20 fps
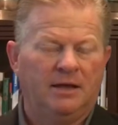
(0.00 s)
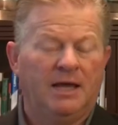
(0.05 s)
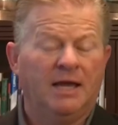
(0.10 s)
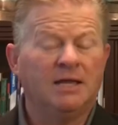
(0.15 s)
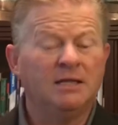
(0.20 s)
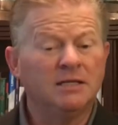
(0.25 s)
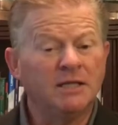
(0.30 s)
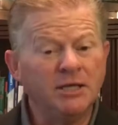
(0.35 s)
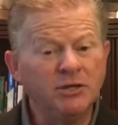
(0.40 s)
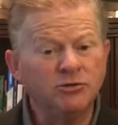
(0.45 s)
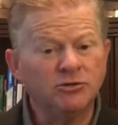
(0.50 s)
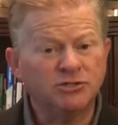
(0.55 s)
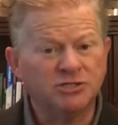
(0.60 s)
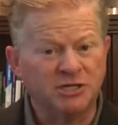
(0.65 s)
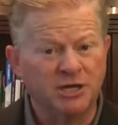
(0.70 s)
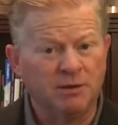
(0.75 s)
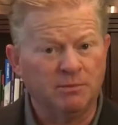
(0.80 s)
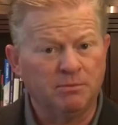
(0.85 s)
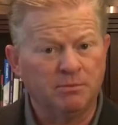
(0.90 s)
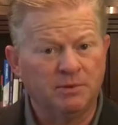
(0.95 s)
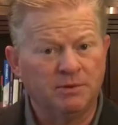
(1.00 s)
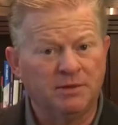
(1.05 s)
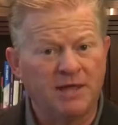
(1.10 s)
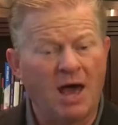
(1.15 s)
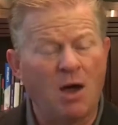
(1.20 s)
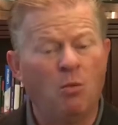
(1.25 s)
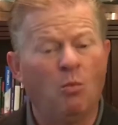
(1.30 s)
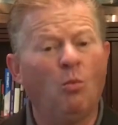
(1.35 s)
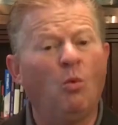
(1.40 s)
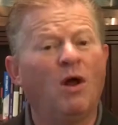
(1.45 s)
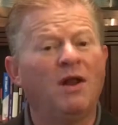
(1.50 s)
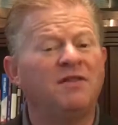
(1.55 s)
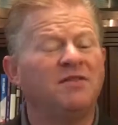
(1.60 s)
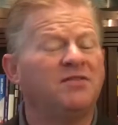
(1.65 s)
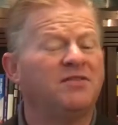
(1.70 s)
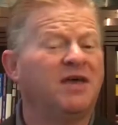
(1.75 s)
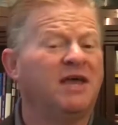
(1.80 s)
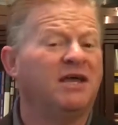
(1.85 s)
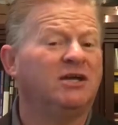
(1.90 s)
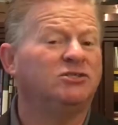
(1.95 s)
In leadership, that one
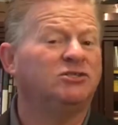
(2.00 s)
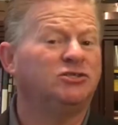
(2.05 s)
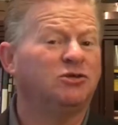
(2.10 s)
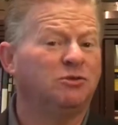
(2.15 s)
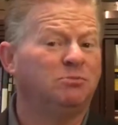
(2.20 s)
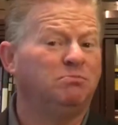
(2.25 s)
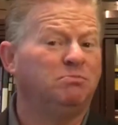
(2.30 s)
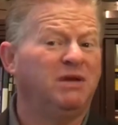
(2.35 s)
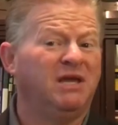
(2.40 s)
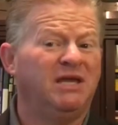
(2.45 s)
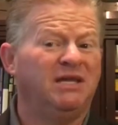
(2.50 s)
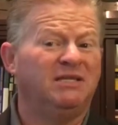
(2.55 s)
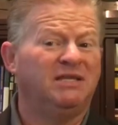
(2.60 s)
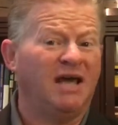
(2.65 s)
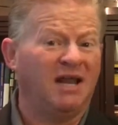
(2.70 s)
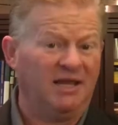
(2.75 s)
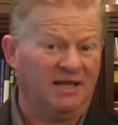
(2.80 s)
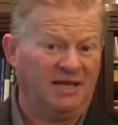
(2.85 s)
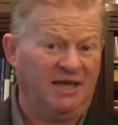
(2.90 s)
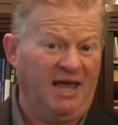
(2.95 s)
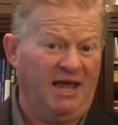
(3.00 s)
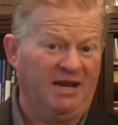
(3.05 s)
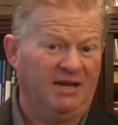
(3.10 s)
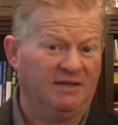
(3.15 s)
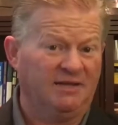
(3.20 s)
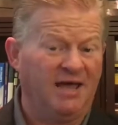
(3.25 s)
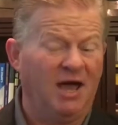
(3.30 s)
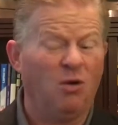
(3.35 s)
thing should be delegated.